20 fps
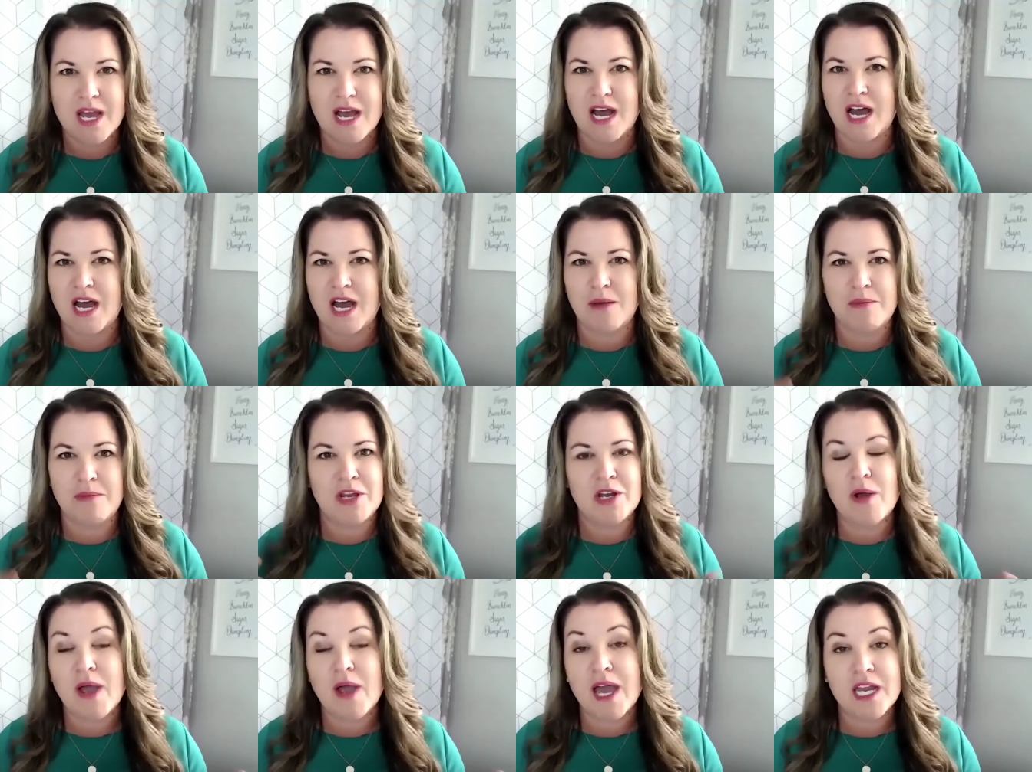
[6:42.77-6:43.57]

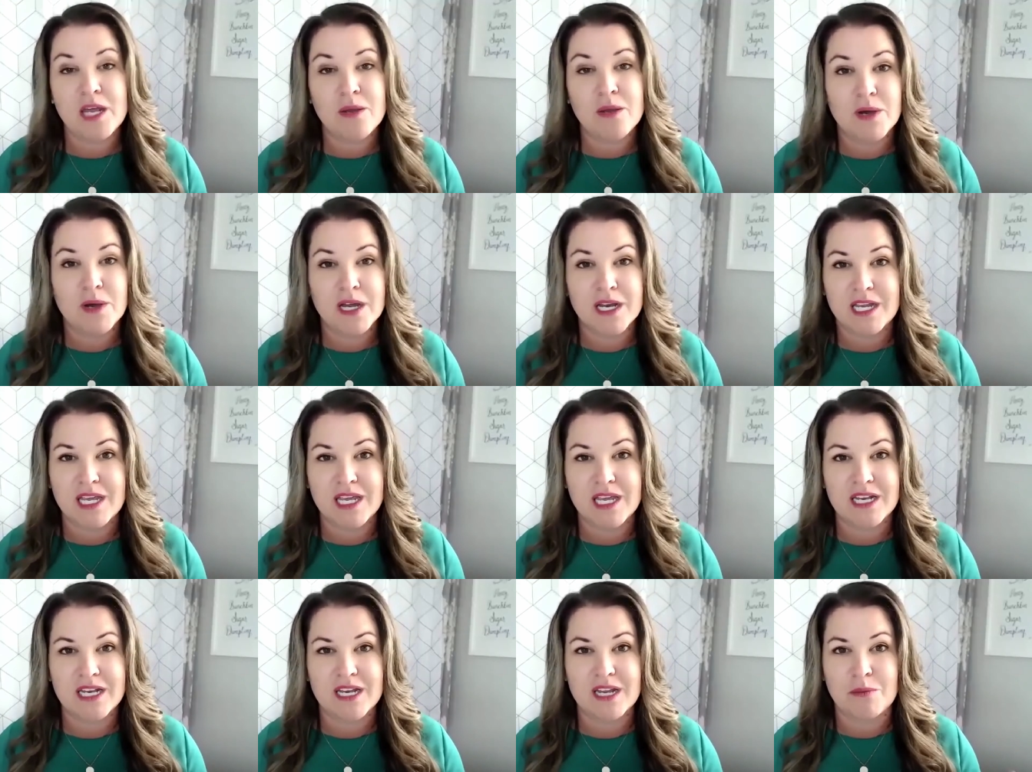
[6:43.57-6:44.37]
Anyone
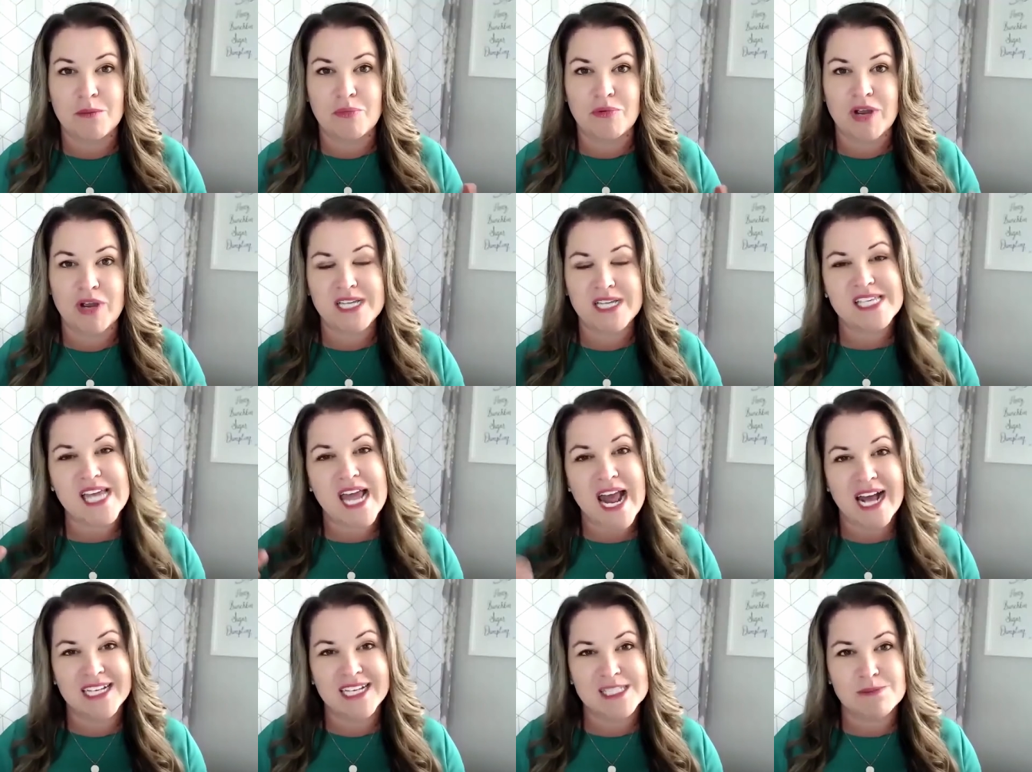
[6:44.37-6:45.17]
can embrace
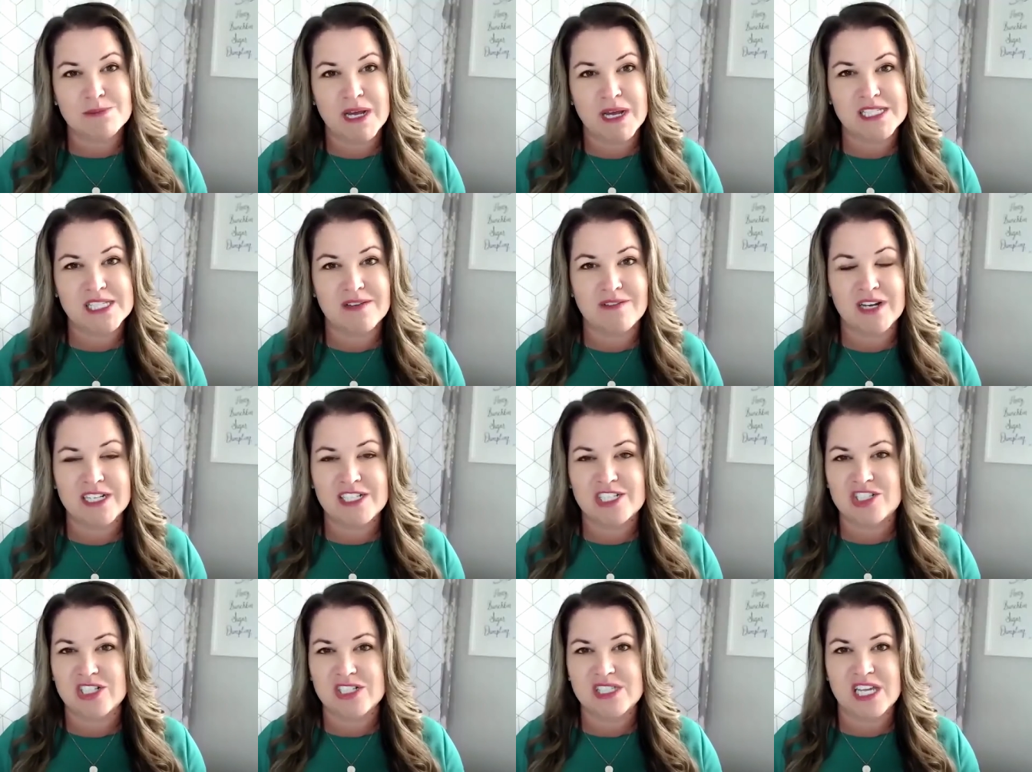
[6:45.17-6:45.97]
aspects of it.
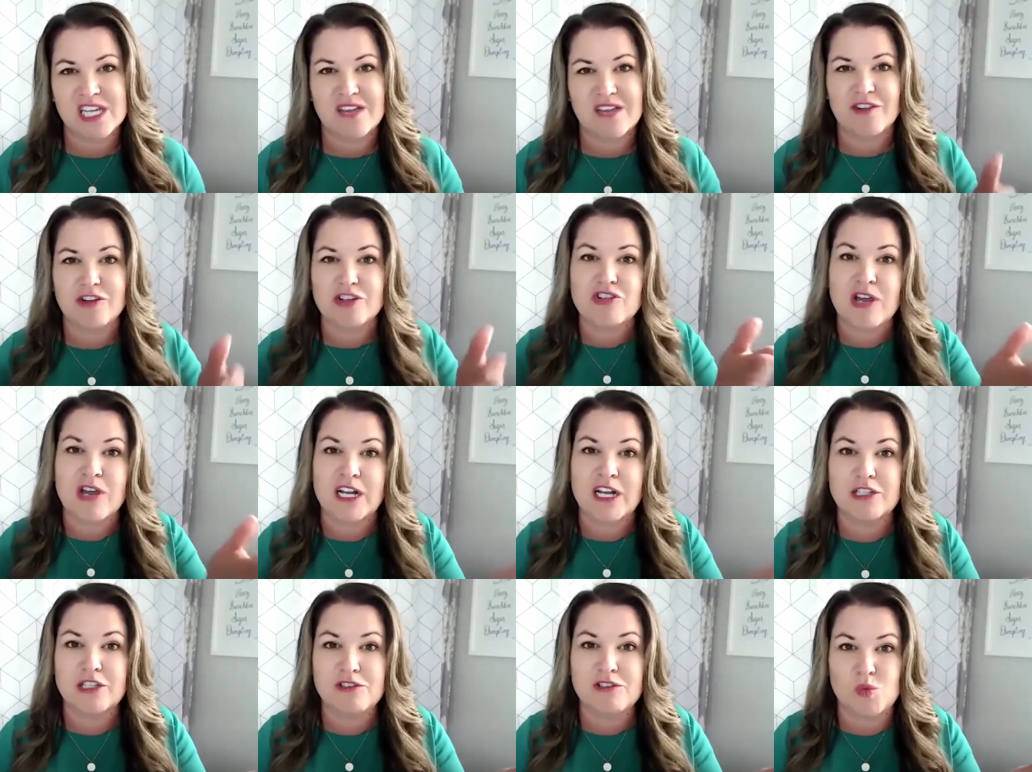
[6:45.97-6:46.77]
It's just like if you're trying
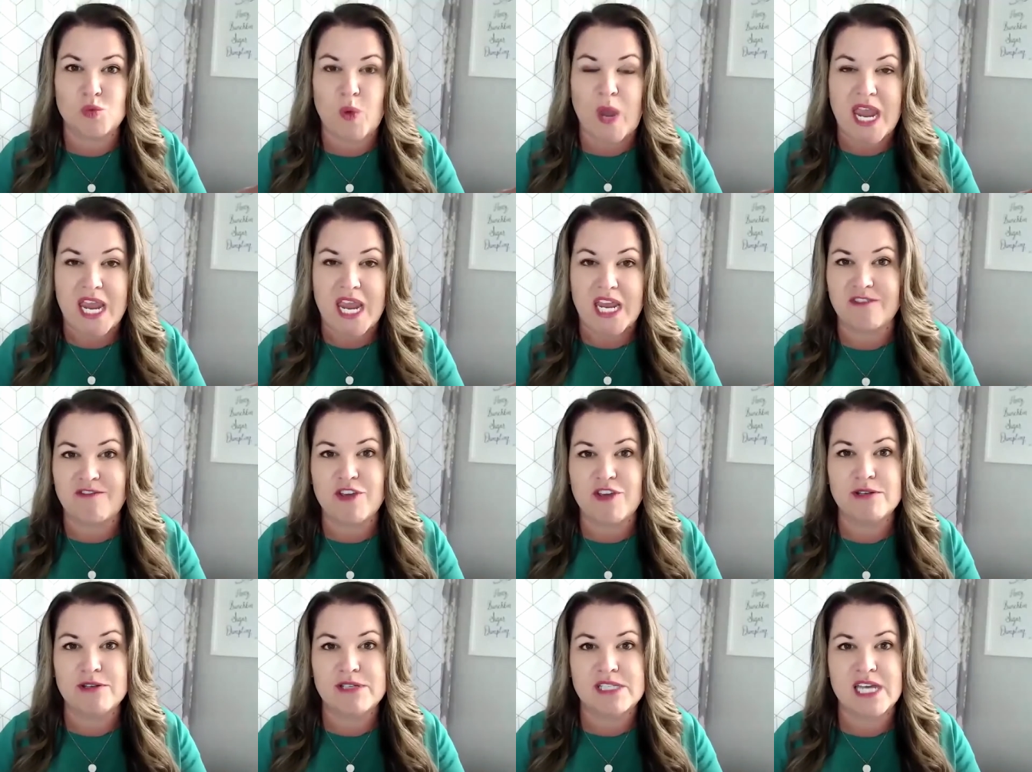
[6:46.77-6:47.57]
to lose weight. If
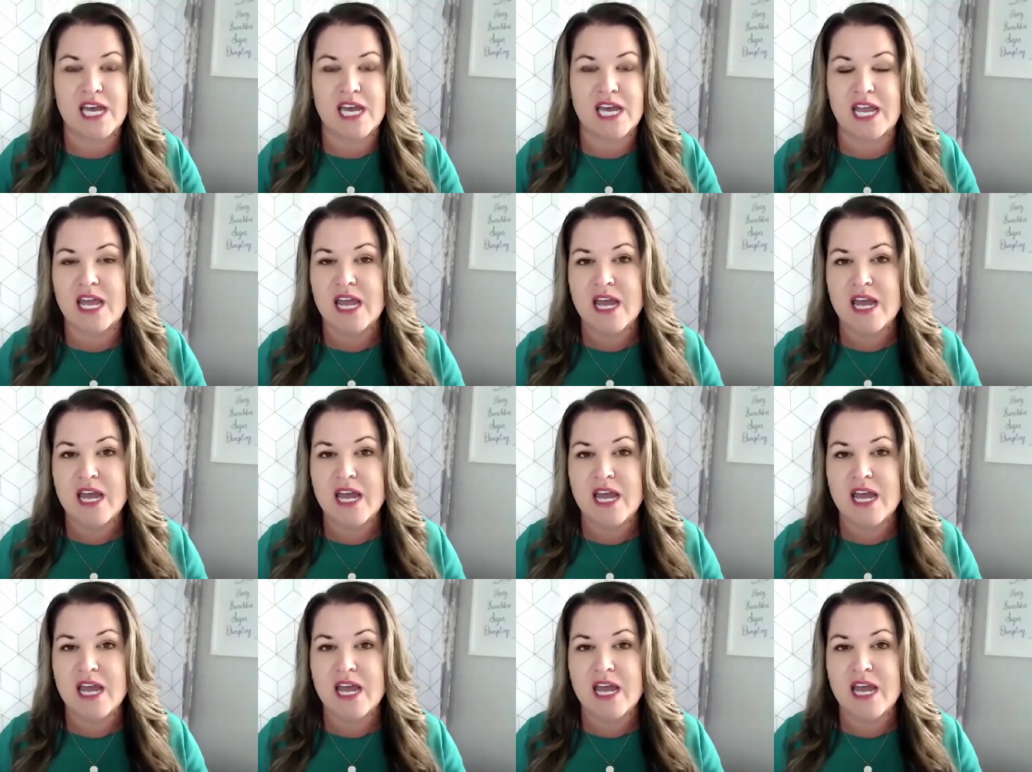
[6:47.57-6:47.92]
you say,